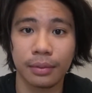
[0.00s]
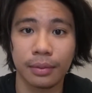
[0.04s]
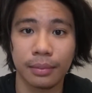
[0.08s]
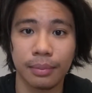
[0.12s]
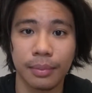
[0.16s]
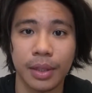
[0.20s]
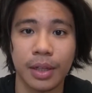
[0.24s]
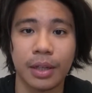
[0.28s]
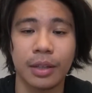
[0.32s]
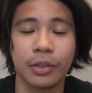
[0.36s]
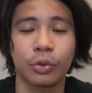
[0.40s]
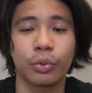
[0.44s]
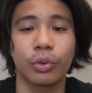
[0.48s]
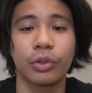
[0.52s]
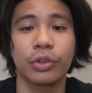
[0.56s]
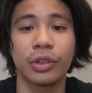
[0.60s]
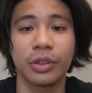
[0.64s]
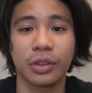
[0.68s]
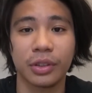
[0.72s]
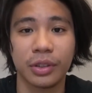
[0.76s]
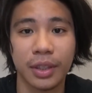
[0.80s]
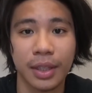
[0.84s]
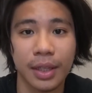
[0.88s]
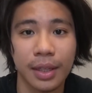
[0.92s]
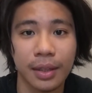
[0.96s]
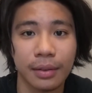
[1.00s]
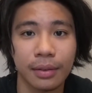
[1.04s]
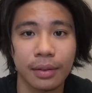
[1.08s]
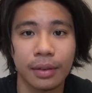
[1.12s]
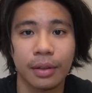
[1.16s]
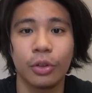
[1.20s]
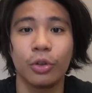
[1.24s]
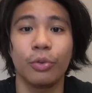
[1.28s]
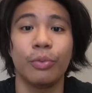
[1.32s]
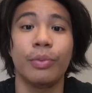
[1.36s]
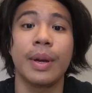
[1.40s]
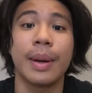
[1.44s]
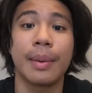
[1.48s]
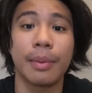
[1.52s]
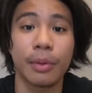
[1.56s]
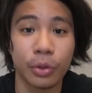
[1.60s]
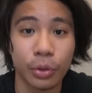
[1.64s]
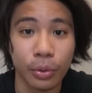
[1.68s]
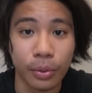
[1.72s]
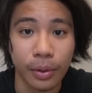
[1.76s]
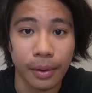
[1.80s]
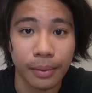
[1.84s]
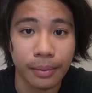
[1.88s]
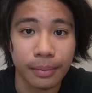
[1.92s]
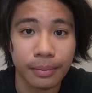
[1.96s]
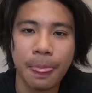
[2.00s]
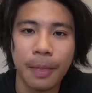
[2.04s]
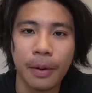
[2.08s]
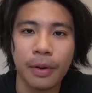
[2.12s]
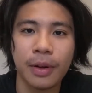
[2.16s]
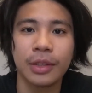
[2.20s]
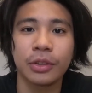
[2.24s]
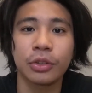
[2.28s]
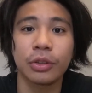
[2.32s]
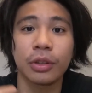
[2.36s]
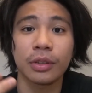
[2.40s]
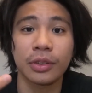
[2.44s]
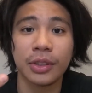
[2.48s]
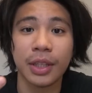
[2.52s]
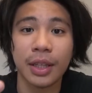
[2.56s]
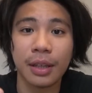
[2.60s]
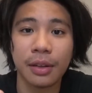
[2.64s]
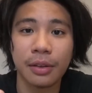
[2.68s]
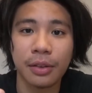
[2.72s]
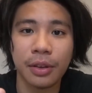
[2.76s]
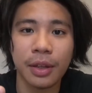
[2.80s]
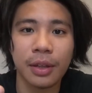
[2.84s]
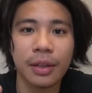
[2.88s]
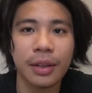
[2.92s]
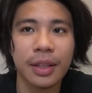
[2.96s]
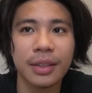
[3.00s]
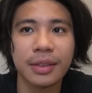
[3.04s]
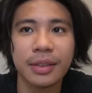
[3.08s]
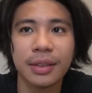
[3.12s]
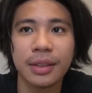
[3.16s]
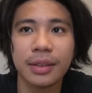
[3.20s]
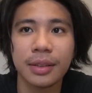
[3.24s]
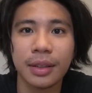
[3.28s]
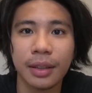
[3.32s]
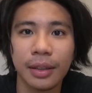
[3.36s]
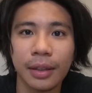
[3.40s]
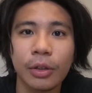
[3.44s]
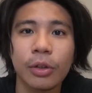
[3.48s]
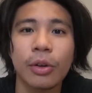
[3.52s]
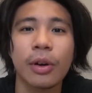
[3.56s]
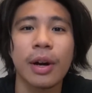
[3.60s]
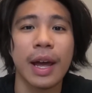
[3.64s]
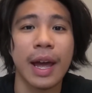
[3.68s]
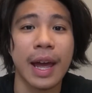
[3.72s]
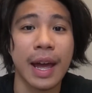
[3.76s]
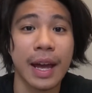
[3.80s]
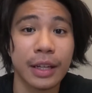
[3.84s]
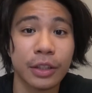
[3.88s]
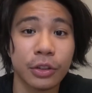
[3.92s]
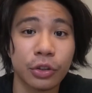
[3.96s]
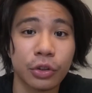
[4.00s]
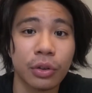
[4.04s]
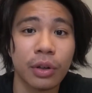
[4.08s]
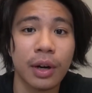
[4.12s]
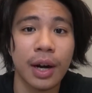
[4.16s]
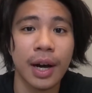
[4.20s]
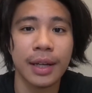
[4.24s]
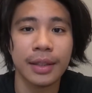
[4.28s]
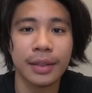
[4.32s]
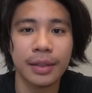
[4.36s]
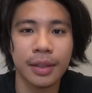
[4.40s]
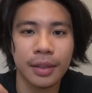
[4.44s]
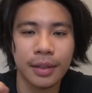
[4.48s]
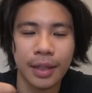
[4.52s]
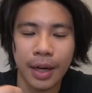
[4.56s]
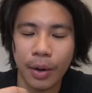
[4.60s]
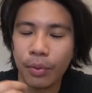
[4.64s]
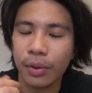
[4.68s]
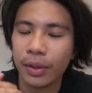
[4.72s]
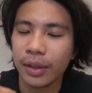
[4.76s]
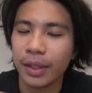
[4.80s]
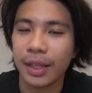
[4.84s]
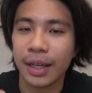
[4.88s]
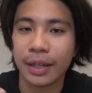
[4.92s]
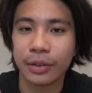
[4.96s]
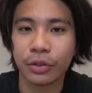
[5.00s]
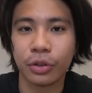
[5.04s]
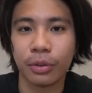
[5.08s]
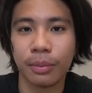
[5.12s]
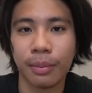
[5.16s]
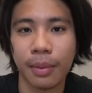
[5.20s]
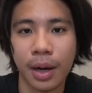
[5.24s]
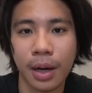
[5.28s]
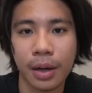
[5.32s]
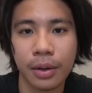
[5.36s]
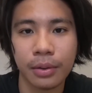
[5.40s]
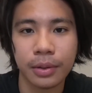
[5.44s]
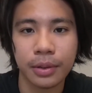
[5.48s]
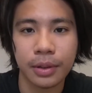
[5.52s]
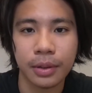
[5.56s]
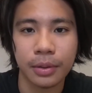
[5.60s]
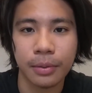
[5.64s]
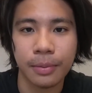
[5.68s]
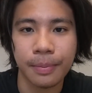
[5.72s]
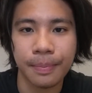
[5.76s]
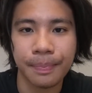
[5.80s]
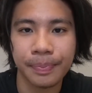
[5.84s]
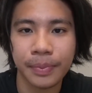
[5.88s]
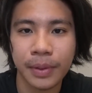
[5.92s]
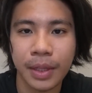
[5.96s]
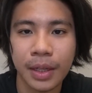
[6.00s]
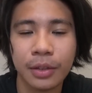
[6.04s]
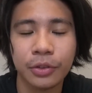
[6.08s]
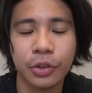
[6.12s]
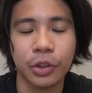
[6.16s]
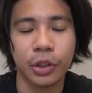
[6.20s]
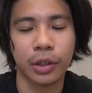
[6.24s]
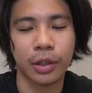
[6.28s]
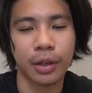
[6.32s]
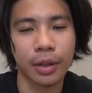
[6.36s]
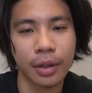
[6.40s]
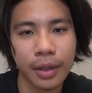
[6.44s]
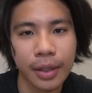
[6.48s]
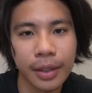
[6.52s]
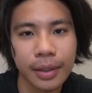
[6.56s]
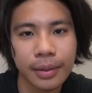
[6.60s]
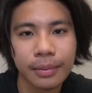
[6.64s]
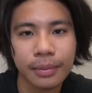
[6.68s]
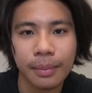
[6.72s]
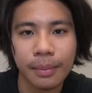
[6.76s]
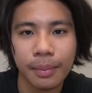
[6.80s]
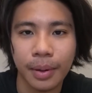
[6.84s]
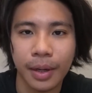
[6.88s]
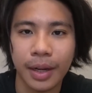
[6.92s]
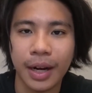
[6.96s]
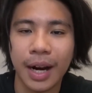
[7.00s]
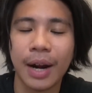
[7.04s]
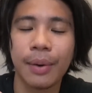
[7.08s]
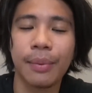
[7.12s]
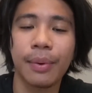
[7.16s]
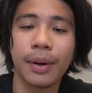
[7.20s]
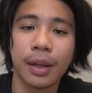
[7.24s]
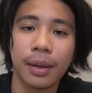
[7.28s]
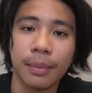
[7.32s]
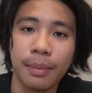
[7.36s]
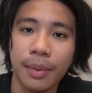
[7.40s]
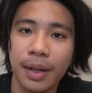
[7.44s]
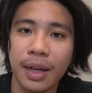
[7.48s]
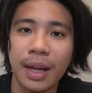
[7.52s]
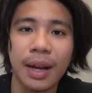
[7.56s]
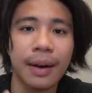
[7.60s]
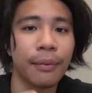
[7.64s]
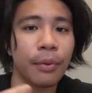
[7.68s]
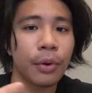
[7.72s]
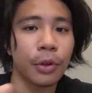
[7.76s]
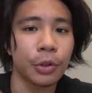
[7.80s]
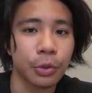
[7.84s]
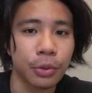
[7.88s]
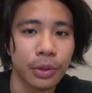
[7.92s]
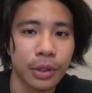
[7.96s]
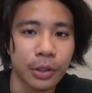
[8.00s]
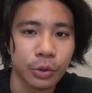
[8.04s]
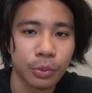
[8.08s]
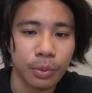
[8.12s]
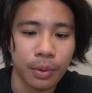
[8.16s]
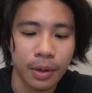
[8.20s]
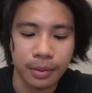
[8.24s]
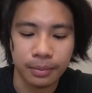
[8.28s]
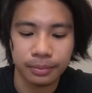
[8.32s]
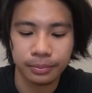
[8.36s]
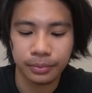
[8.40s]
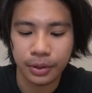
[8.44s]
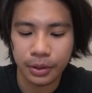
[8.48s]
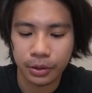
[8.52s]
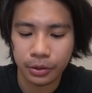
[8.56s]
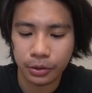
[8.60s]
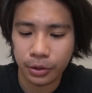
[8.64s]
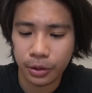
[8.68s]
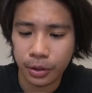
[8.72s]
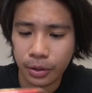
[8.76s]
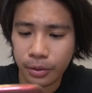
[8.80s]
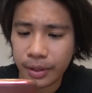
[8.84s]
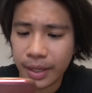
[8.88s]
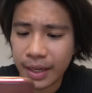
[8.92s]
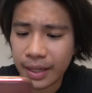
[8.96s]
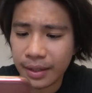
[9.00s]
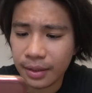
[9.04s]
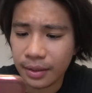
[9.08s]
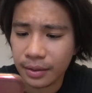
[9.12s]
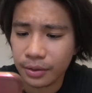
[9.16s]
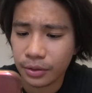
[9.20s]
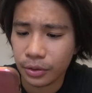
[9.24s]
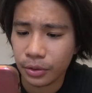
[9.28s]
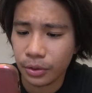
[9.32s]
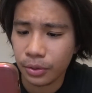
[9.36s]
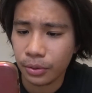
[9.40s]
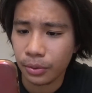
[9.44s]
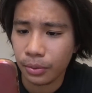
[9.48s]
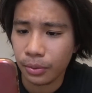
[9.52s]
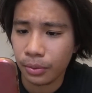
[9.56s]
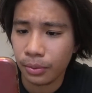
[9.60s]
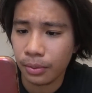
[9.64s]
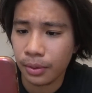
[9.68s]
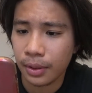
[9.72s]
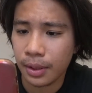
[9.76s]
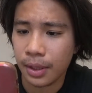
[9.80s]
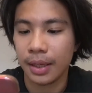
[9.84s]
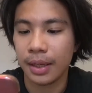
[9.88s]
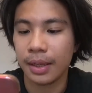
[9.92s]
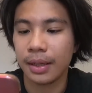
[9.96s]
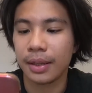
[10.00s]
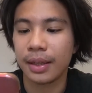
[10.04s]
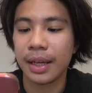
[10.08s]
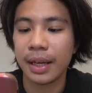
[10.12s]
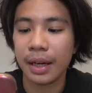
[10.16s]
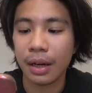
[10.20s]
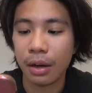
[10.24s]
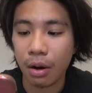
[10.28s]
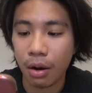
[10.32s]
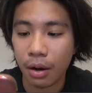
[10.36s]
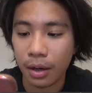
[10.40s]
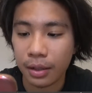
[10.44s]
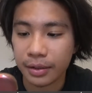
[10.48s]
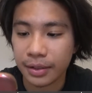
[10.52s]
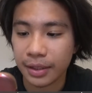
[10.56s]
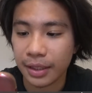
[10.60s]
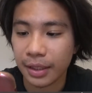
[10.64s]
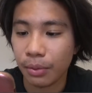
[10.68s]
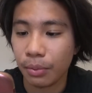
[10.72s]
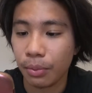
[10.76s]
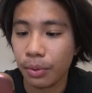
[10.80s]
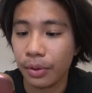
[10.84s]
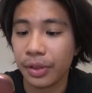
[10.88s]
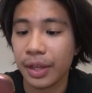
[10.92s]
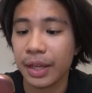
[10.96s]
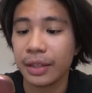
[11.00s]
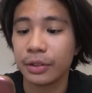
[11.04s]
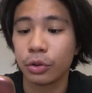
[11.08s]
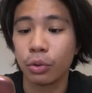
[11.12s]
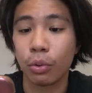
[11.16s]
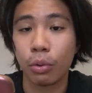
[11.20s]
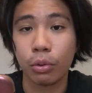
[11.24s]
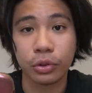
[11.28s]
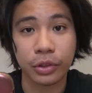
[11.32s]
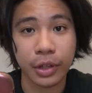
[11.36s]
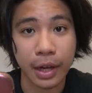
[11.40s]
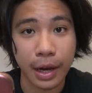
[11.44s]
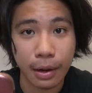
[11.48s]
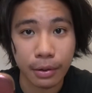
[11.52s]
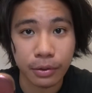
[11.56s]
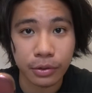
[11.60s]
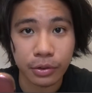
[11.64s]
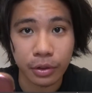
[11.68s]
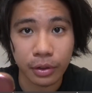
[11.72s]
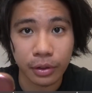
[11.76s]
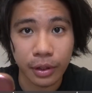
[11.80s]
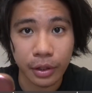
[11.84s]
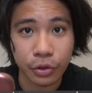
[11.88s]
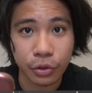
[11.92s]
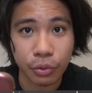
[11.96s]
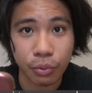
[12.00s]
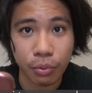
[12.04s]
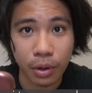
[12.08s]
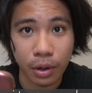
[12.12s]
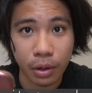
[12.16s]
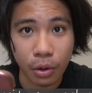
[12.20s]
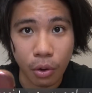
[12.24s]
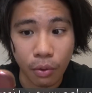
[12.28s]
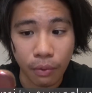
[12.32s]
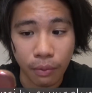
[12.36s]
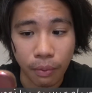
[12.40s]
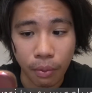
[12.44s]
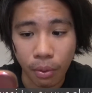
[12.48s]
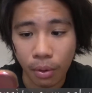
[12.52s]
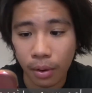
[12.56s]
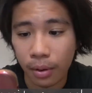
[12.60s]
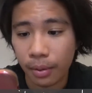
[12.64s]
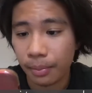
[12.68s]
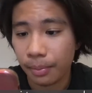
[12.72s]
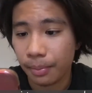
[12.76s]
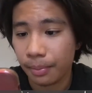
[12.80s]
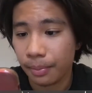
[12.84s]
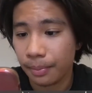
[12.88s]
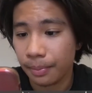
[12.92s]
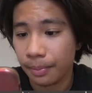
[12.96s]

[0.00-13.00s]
Because once you see it, you'll be able to do it. Okay, so the second thing, this is a little extra I did. I went the extra mile to secure it, but I recommend everyone do it as well. So that is to get in contact with that school's counselor that you want to go for